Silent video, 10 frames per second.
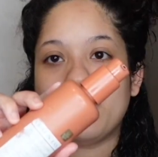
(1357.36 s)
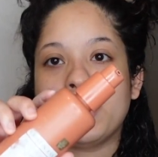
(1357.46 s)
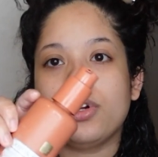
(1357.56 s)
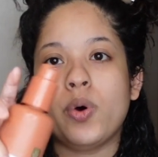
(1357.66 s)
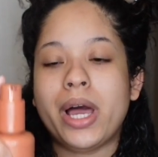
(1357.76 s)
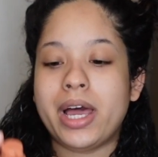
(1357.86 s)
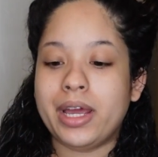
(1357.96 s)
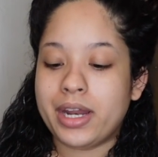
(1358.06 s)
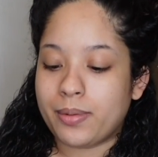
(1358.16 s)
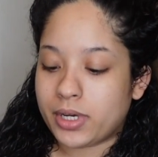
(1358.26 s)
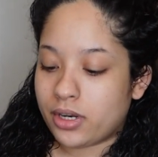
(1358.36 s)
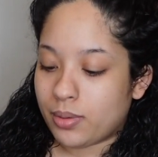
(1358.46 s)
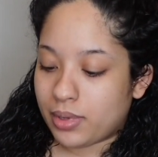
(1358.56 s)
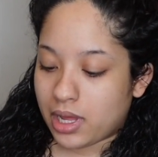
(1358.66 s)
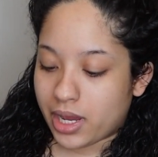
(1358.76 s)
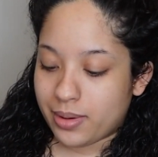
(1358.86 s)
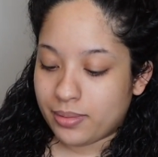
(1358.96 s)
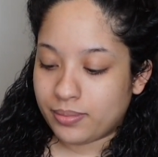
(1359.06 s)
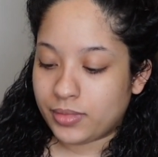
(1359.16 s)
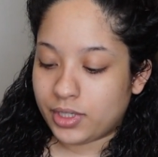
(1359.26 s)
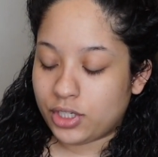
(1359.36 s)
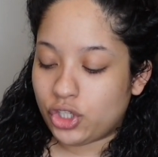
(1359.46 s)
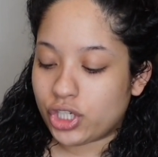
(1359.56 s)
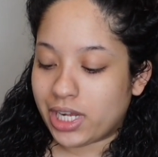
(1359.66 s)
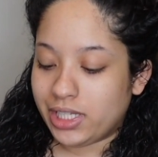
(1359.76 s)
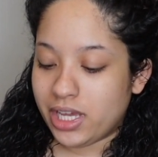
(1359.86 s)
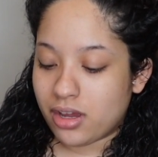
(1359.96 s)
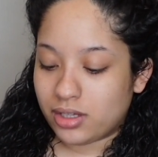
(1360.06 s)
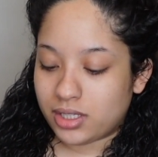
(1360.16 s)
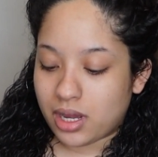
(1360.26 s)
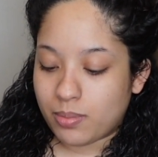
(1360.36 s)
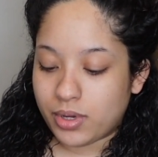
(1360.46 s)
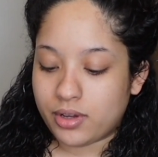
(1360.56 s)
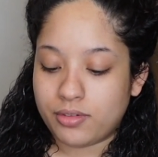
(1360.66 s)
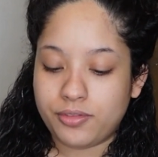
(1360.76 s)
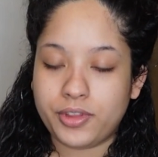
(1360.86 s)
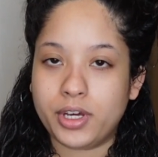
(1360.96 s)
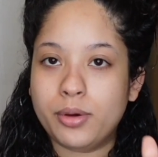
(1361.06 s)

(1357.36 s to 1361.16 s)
I'm gonna go ahead and I'm gonna apply the jelly on top of the